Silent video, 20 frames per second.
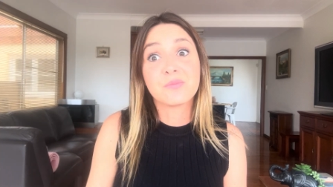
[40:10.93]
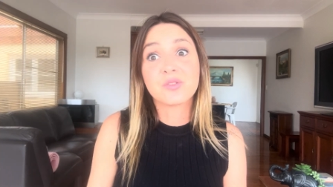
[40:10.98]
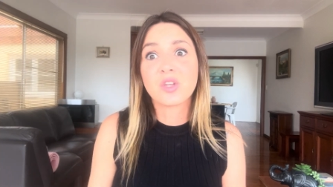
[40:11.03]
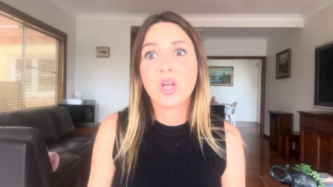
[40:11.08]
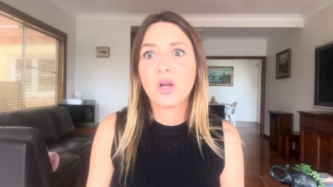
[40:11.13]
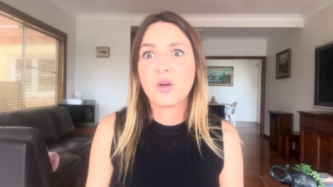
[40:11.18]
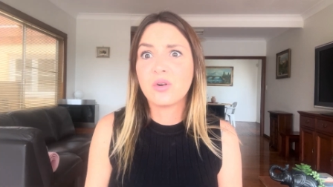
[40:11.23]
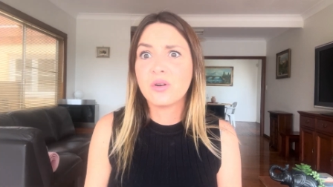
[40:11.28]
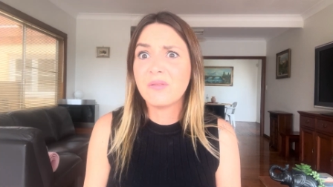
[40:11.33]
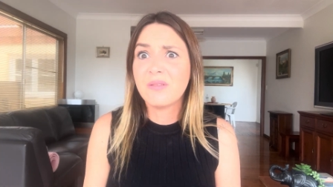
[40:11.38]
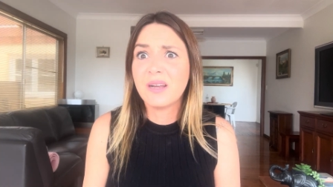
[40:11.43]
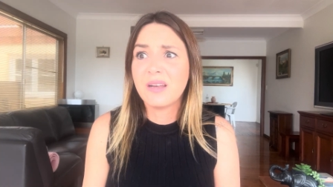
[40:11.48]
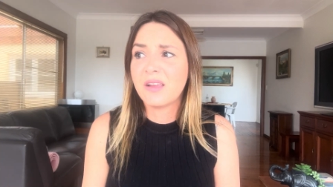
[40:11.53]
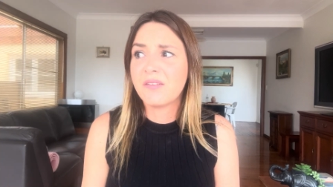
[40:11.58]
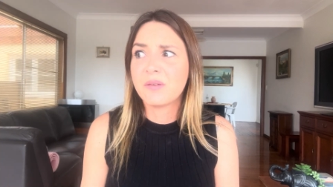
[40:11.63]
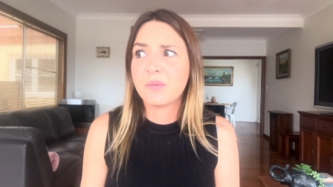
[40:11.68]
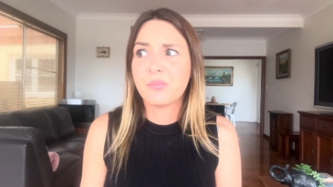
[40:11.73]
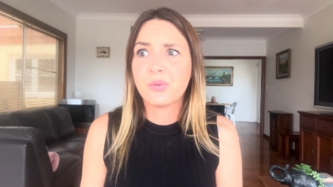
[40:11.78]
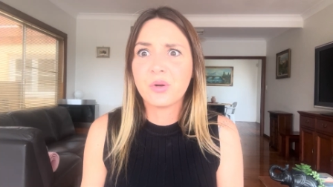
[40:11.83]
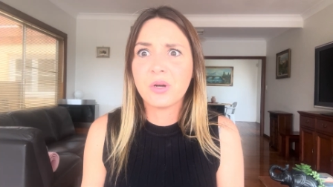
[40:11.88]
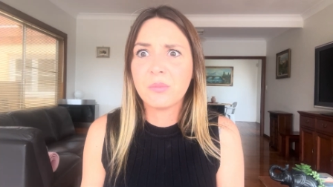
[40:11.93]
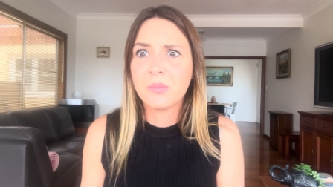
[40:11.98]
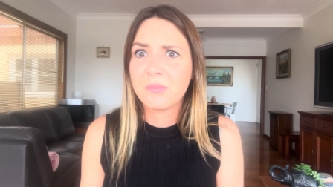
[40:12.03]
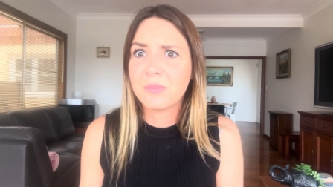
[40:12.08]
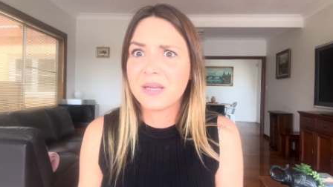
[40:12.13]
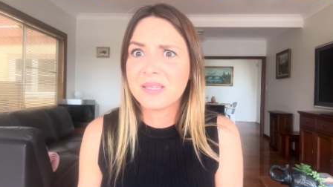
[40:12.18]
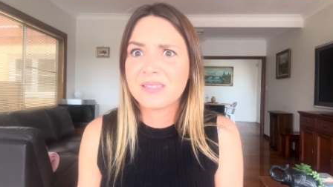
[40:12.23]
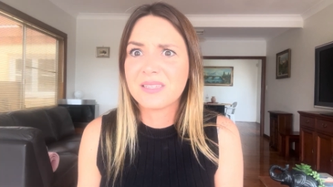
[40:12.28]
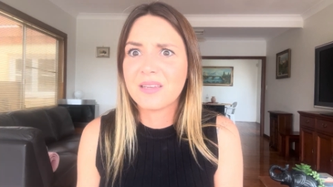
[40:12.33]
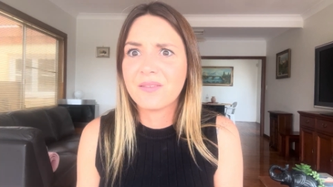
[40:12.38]
So I couldn't really even put them in
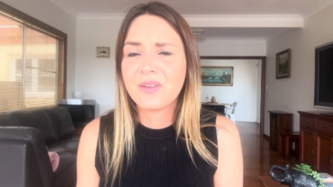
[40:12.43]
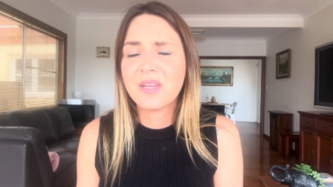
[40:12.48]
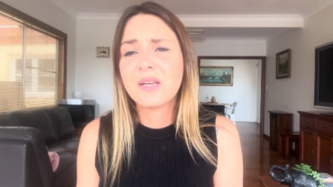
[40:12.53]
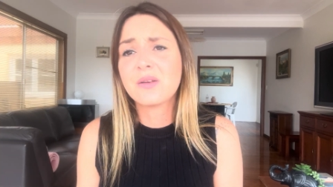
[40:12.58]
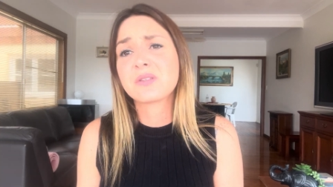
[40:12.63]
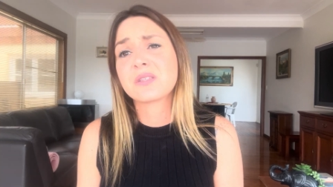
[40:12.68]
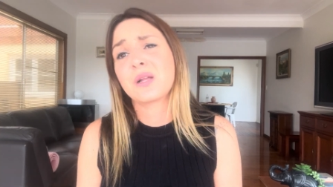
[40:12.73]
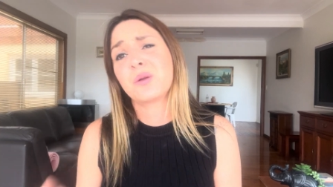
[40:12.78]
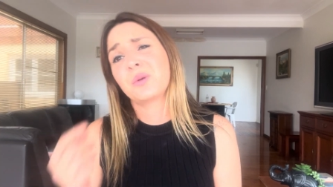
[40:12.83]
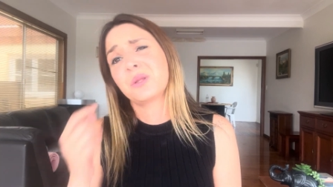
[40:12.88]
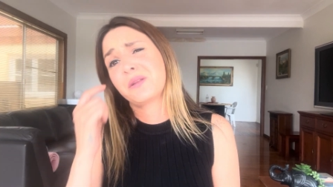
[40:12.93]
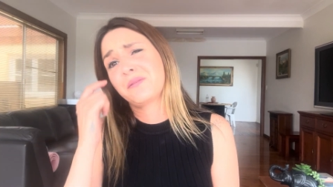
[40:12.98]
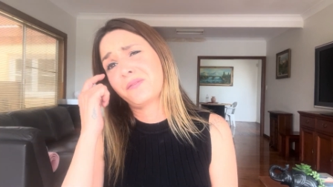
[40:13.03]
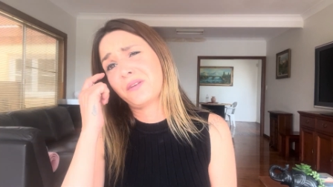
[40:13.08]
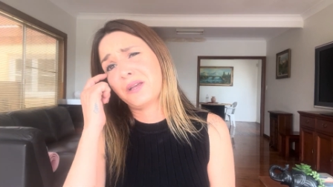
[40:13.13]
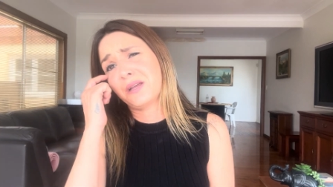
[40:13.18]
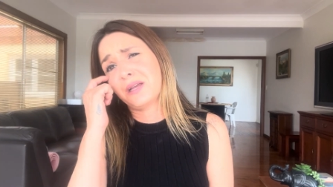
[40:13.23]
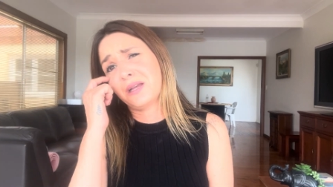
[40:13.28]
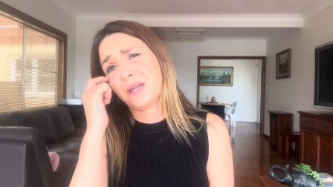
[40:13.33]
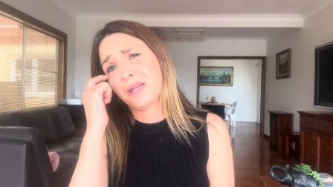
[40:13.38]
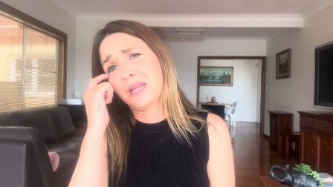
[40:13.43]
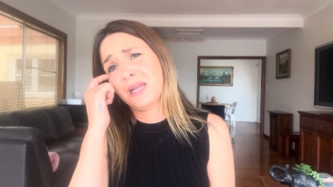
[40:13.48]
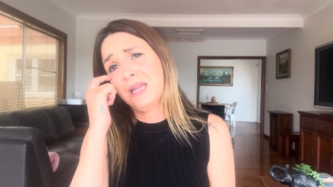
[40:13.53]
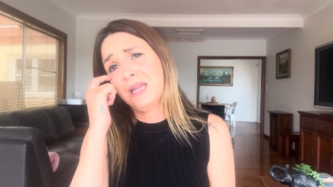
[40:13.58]
my CV. I was like, what the fuck?